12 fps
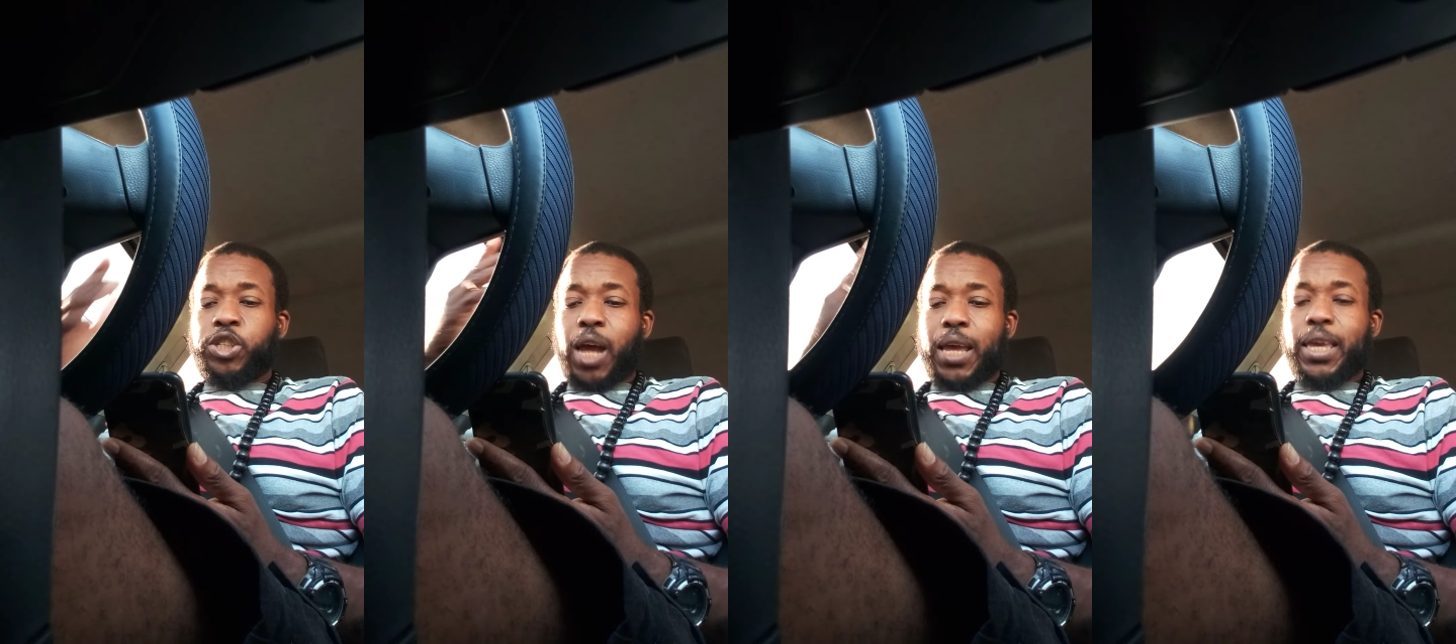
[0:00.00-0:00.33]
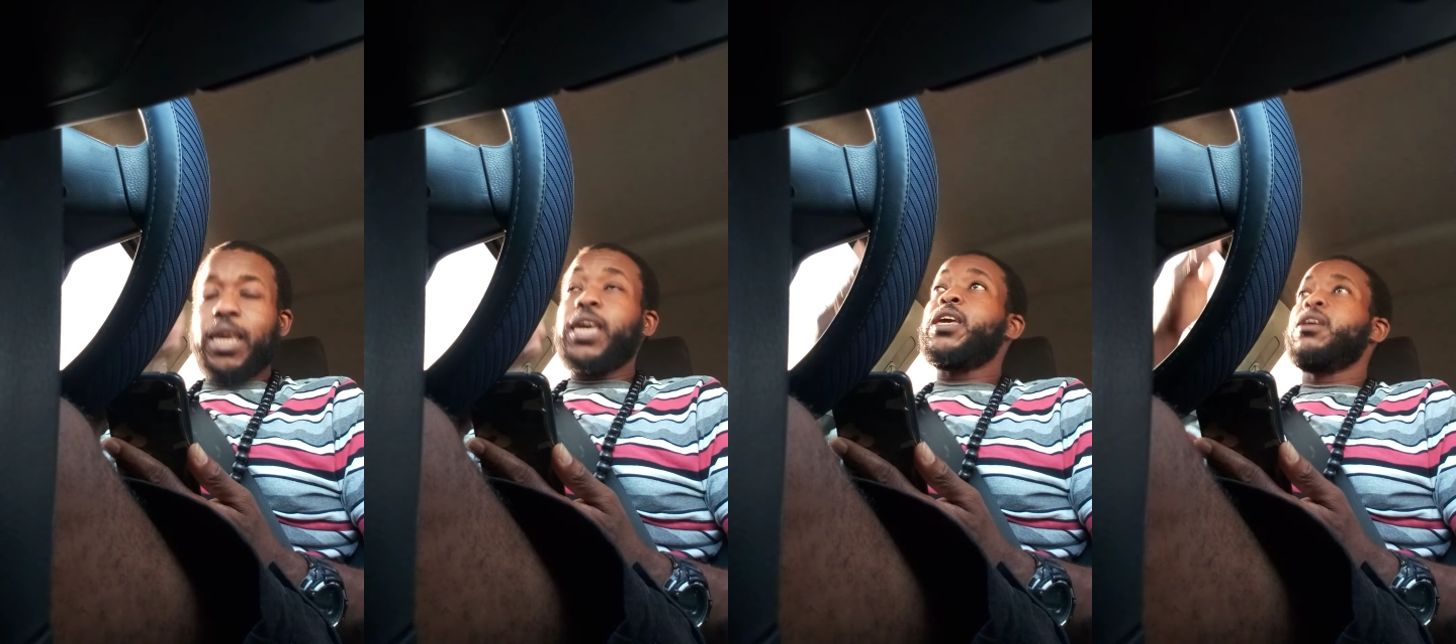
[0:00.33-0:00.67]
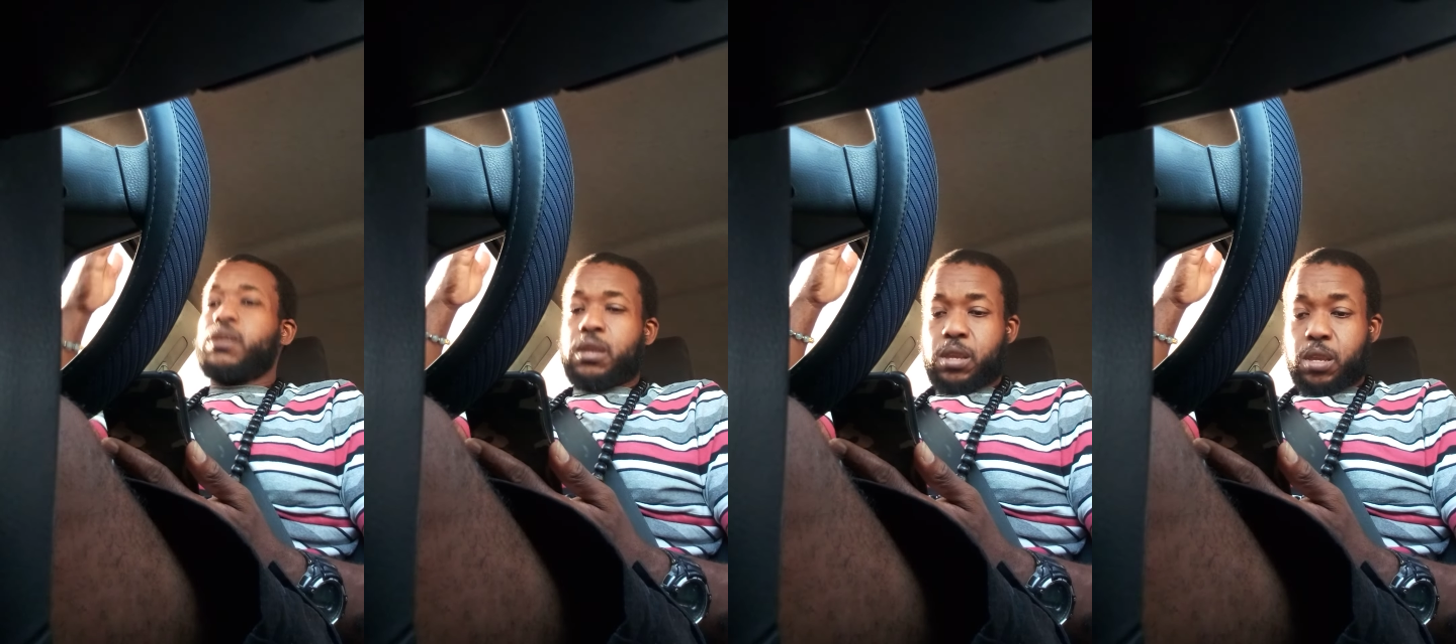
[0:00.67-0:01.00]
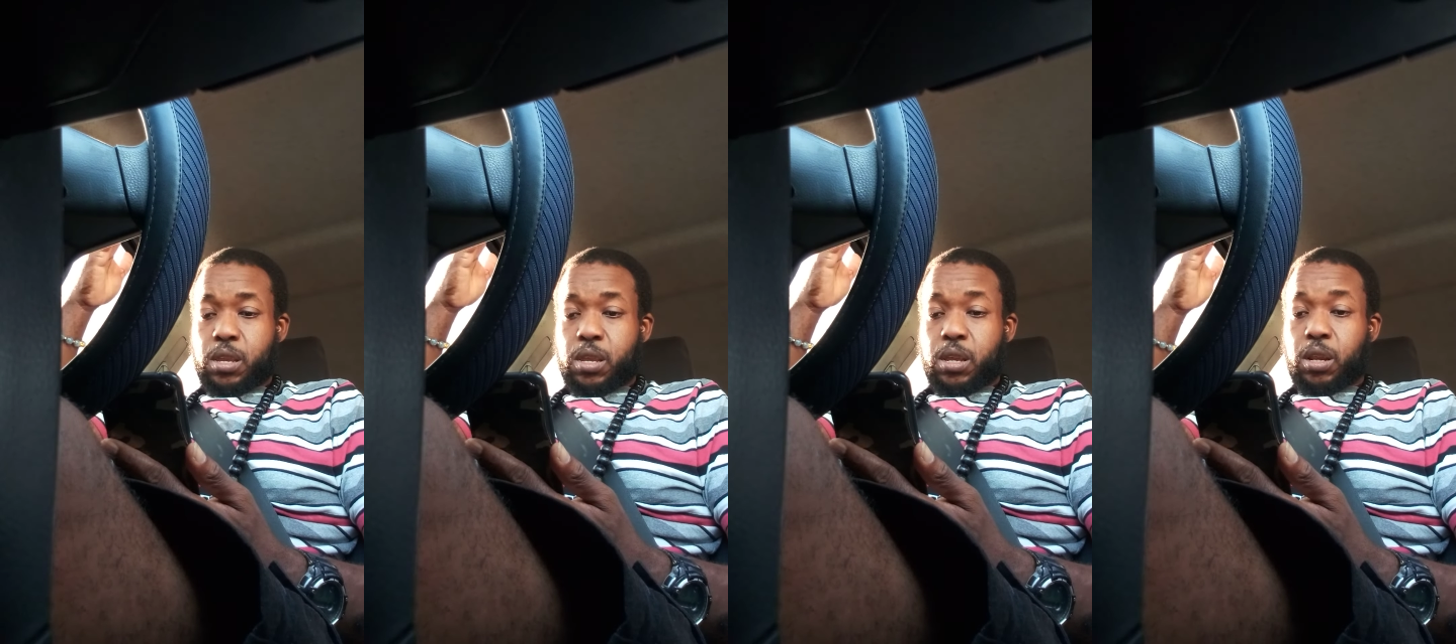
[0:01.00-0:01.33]
shall he
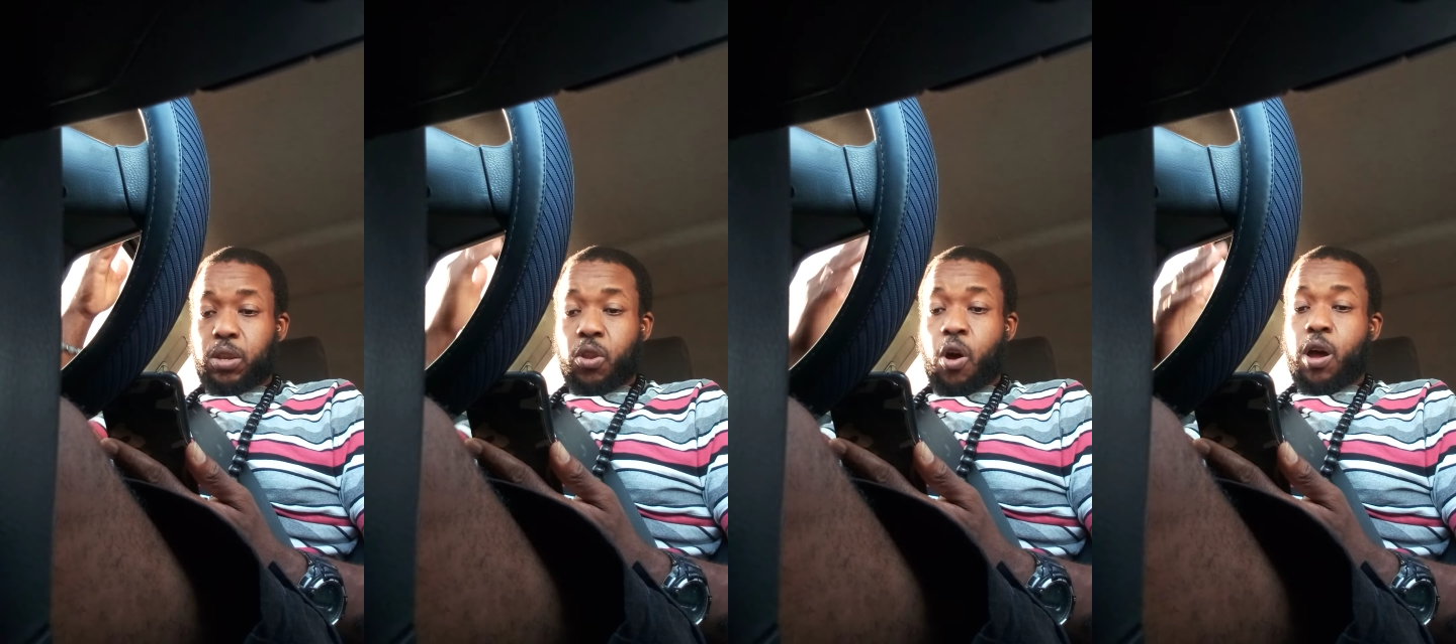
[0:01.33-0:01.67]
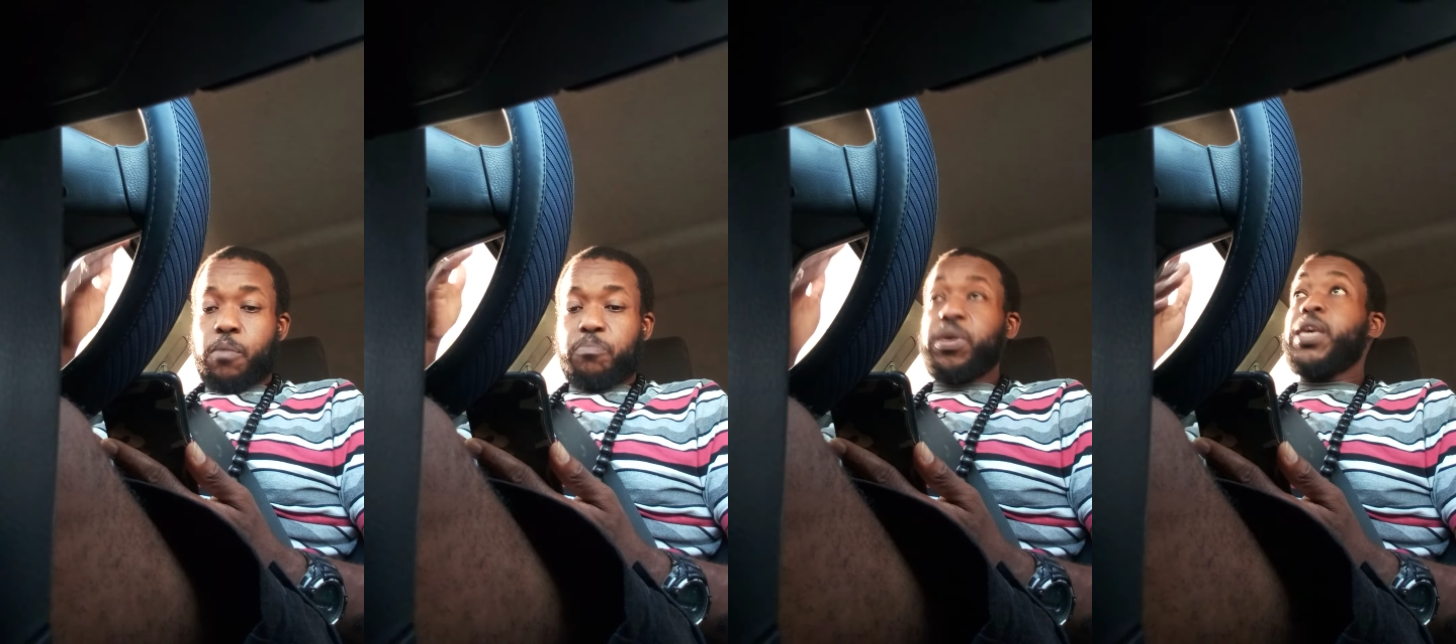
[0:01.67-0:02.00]
not